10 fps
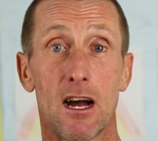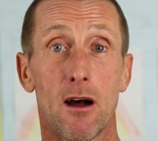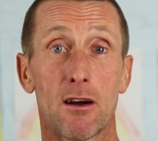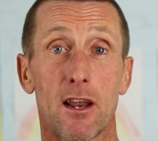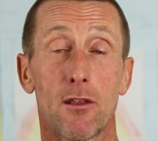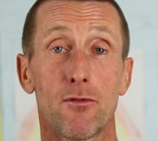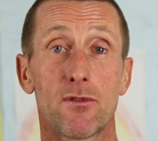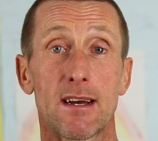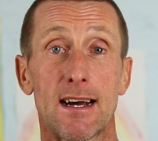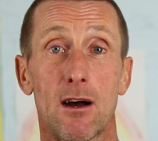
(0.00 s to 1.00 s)
I
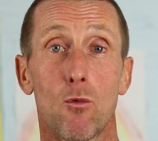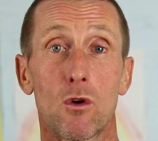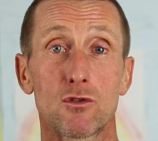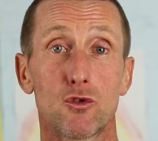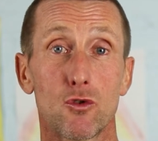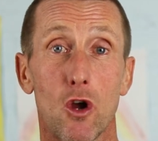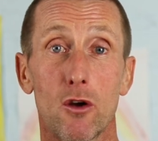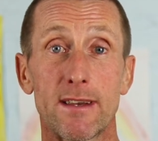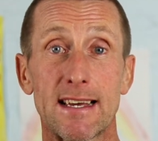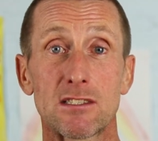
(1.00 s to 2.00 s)
don't want to
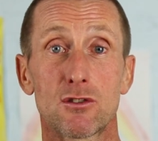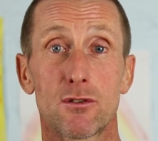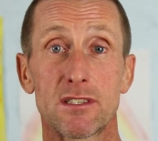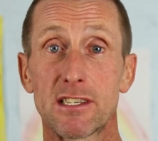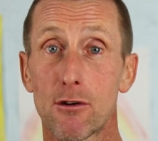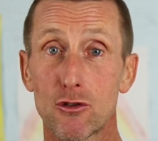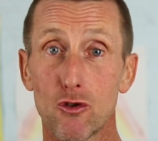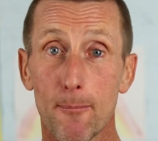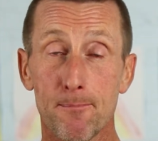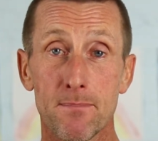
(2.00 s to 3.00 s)
go down to the zero
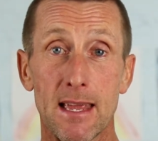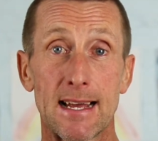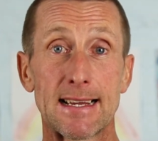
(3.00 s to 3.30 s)
drop.